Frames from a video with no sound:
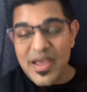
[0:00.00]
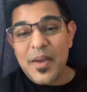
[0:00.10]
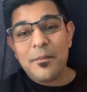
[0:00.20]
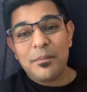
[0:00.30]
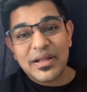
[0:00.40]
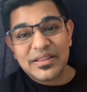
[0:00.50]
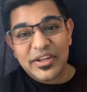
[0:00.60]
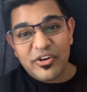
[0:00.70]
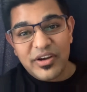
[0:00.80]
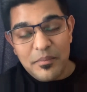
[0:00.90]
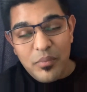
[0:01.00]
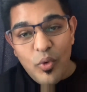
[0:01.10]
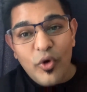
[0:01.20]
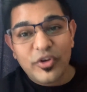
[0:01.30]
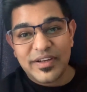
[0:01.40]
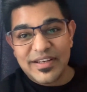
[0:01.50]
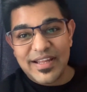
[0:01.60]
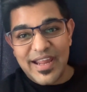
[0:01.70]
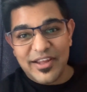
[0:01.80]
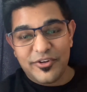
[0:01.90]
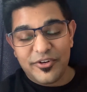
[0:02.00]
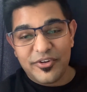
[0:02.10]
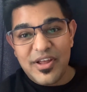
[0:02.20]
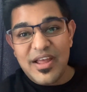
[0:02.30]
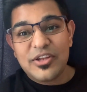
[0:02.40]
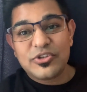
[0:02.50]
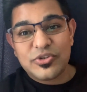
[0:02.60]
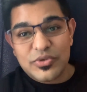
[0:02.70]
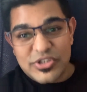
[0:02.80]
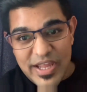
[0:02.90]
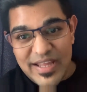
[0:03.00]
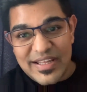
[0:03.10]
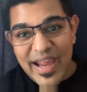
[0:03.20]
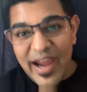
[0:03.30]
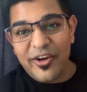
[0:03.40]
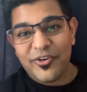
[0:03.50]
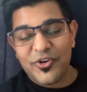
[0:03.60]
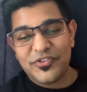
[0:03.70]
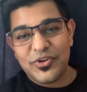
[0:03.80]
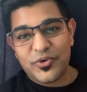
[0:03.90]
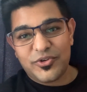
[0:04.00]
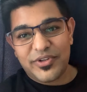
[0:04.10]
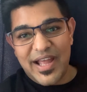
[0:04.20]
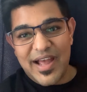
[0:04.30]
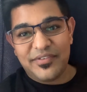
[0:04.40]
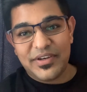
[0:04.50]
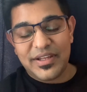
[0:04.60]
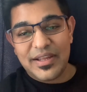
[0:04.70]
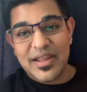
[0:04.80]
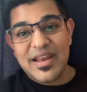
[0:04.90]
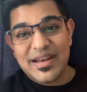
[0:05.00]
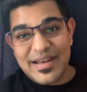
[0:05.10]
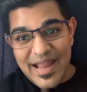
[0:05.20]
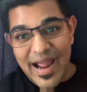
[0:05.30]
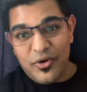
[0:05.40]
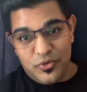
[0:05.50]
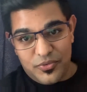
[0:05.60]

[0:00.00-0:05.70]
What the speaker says: But they are an important indicator to take care of the oral cavity now.